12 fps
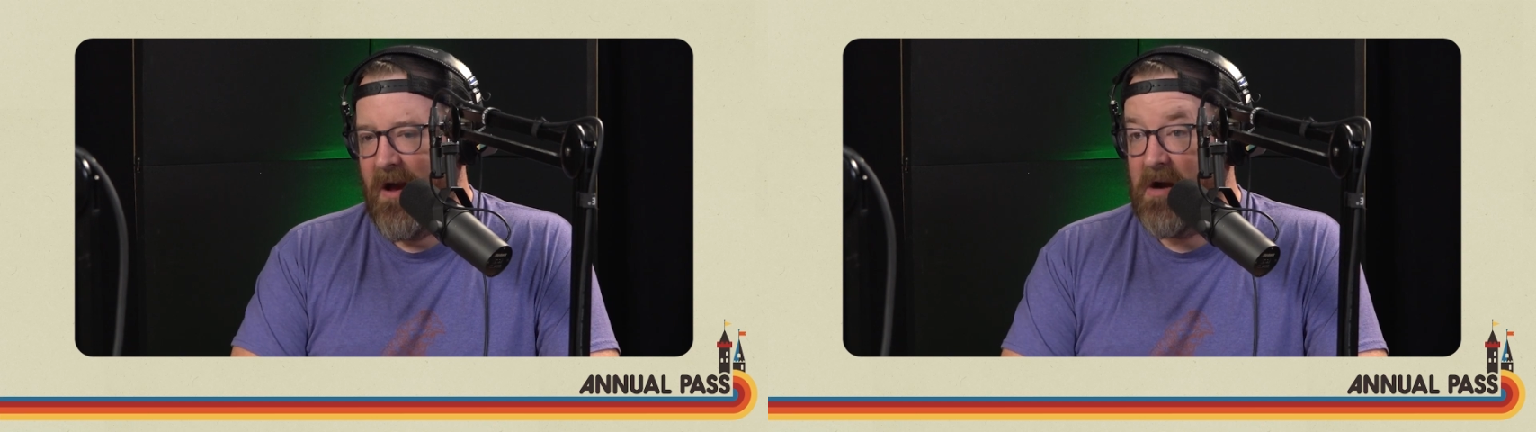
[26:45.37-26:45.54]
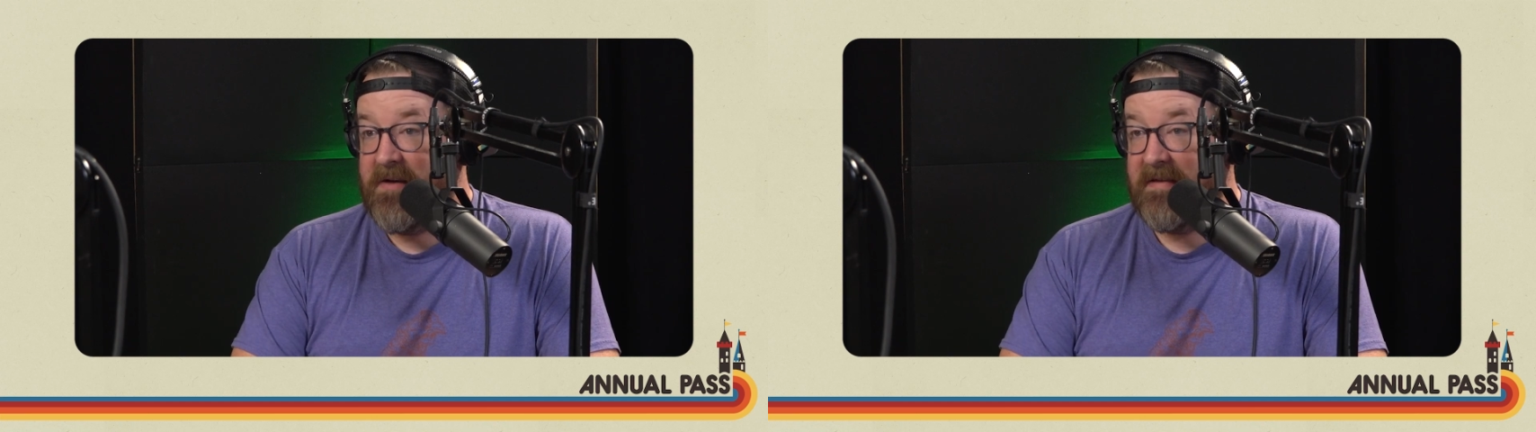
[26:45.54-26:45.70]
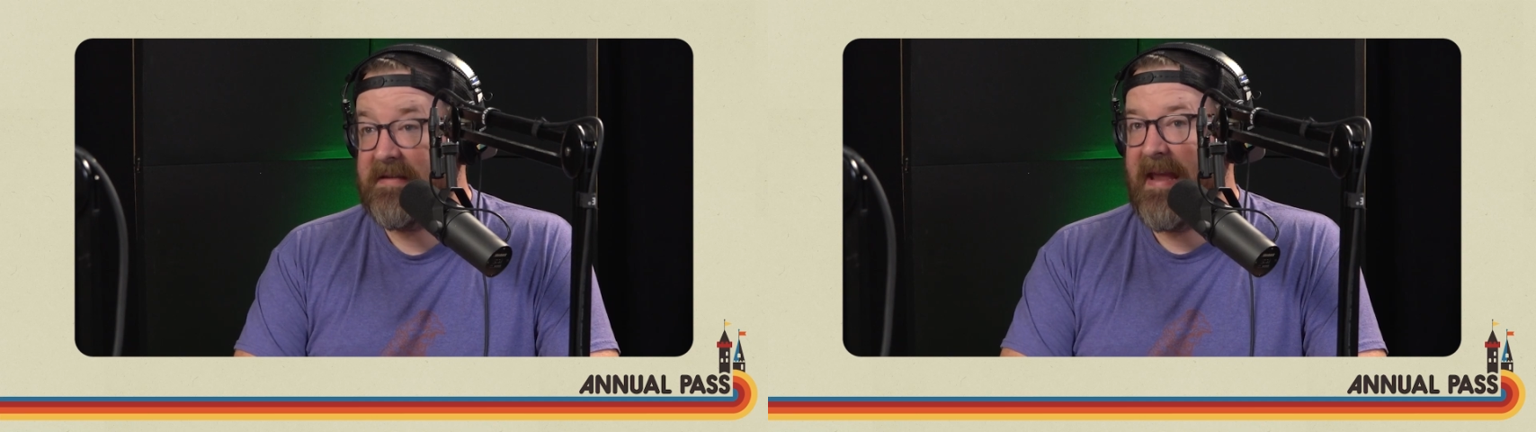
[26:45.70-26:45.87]

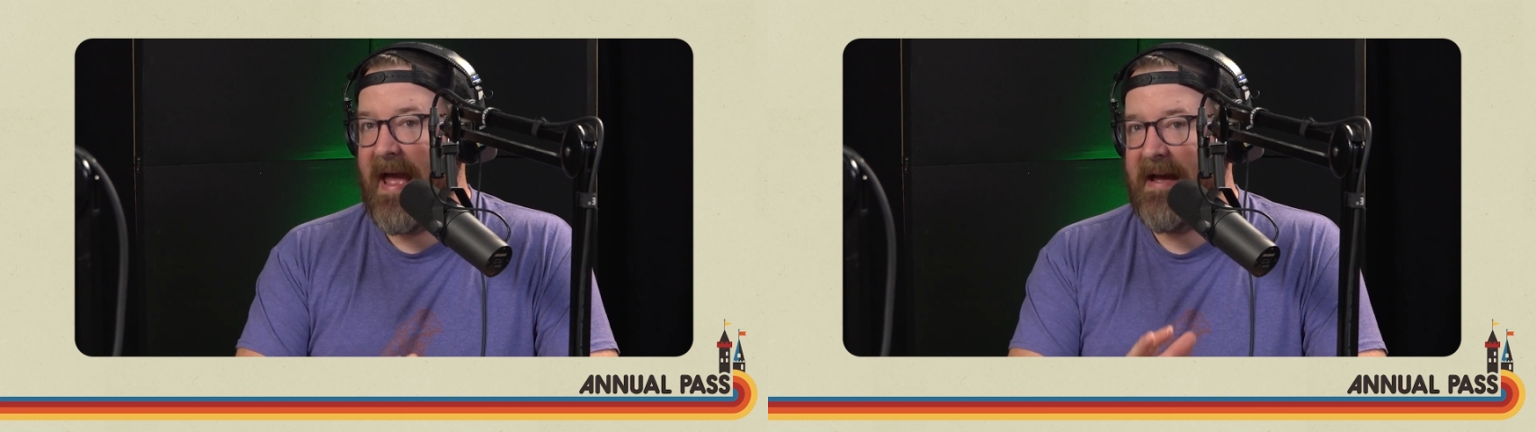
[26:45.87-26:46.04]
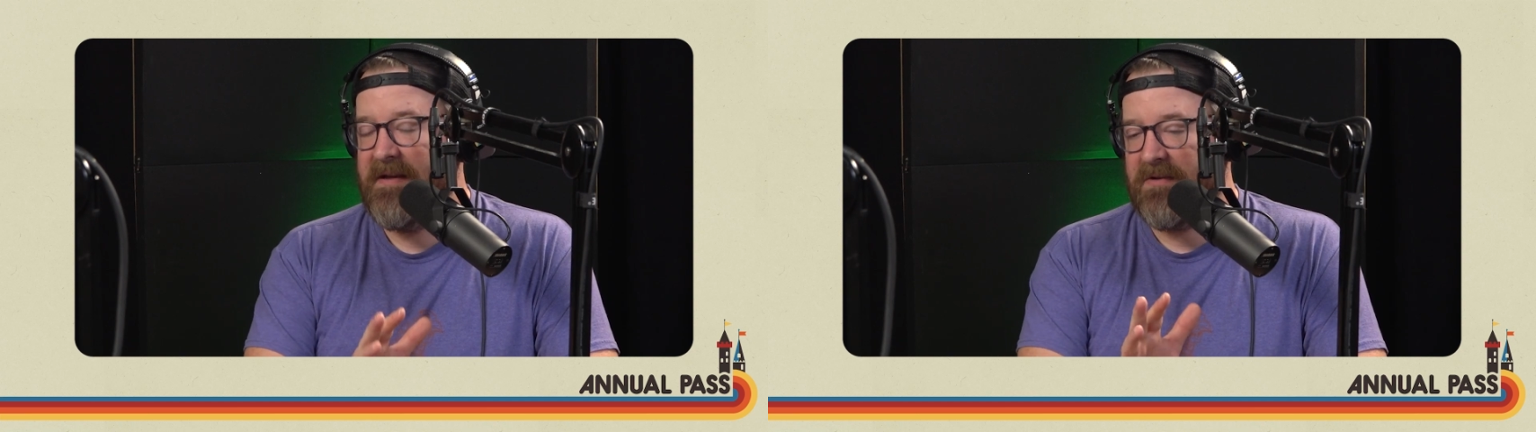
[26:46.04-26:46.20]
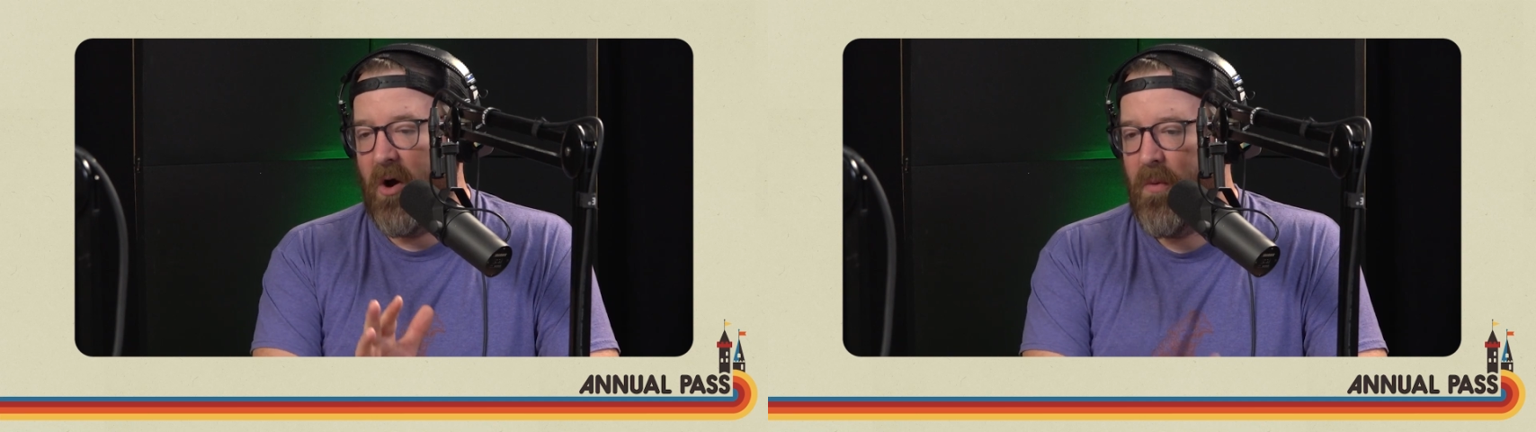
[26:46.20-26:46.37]
or Disney
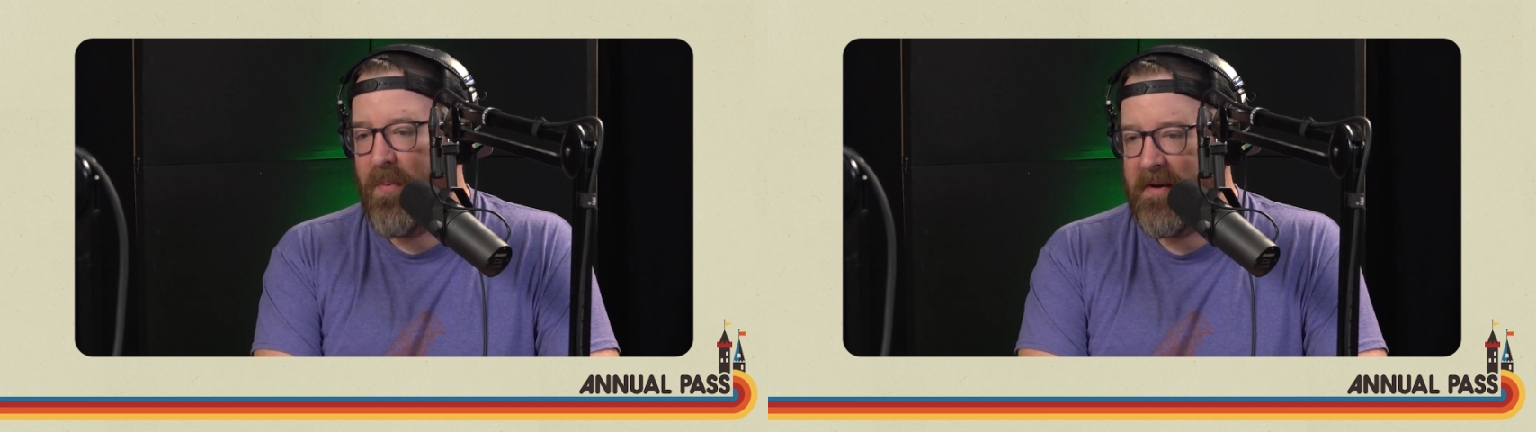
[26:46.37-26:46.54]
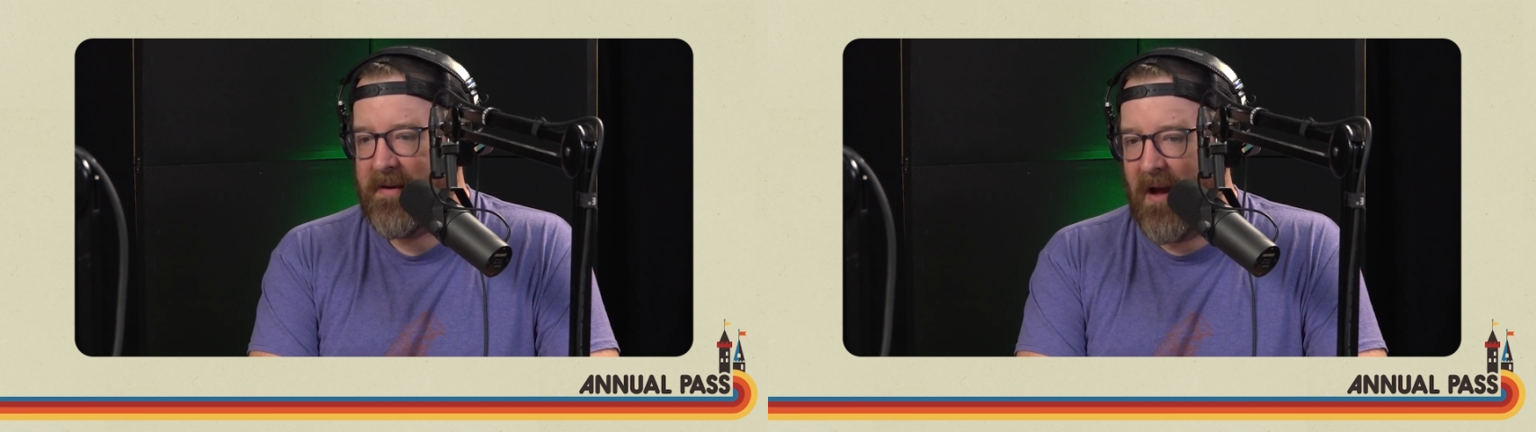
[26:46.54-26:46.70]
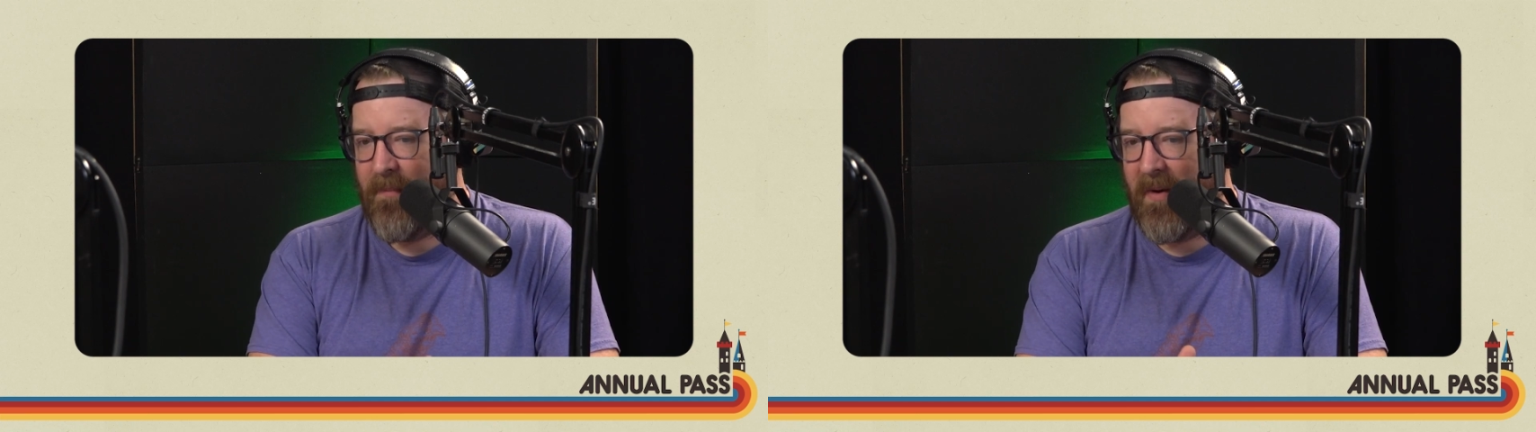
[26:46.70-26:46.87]
has
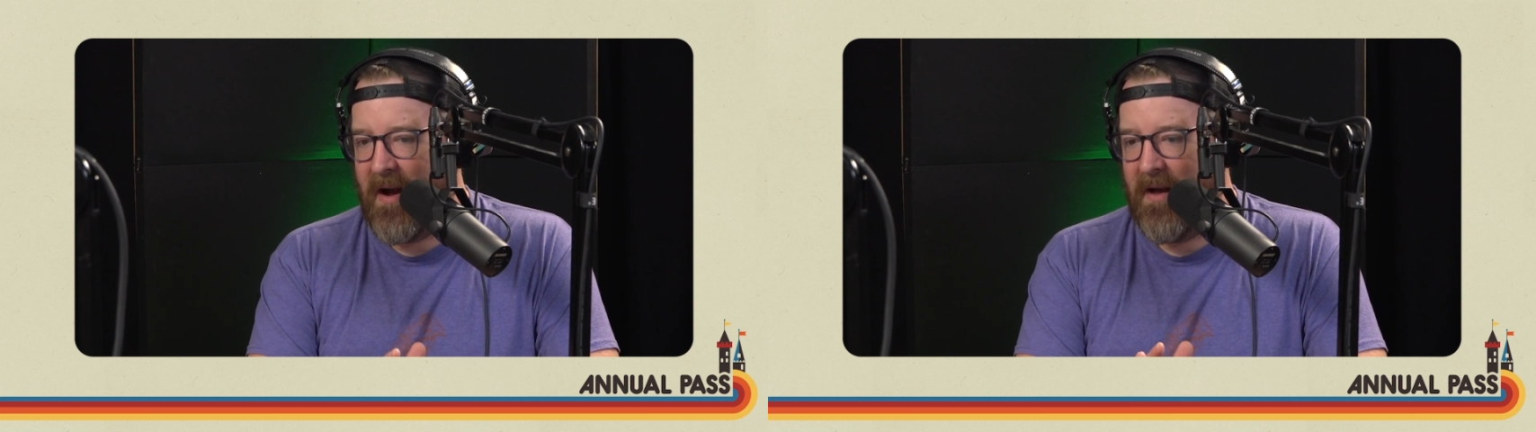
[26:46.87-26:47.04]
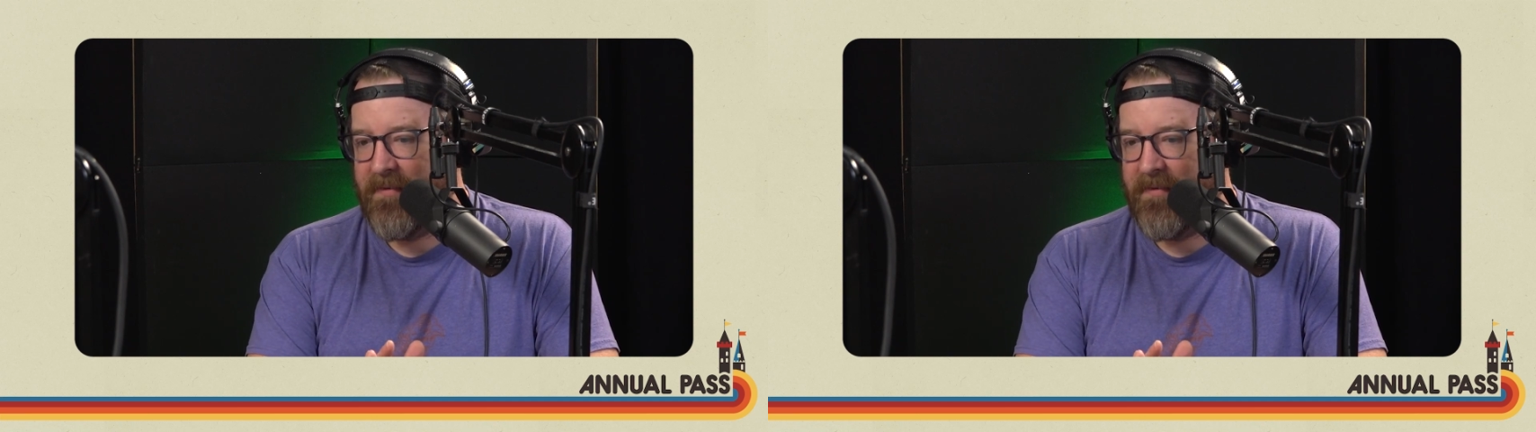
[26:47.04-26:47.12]
opened up.